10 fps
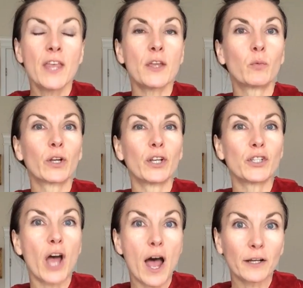Then we're going to
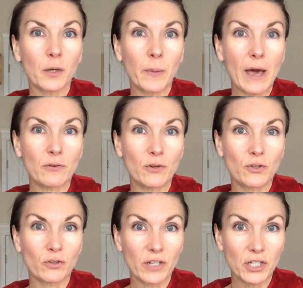talk about
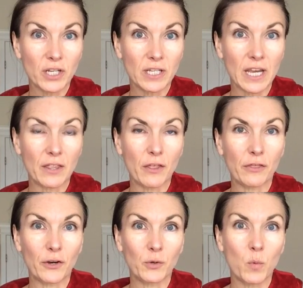nutrition in the
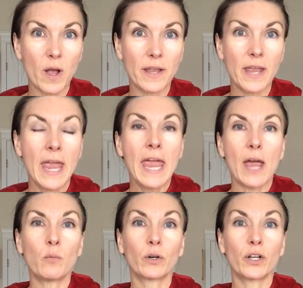3rd one,
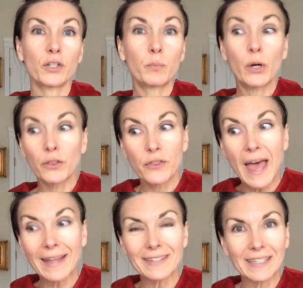and we're going to put
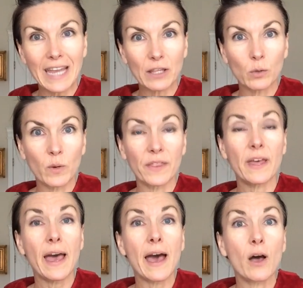that together with
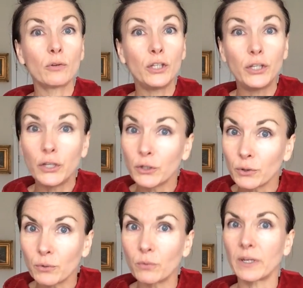how
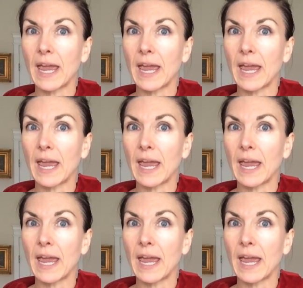you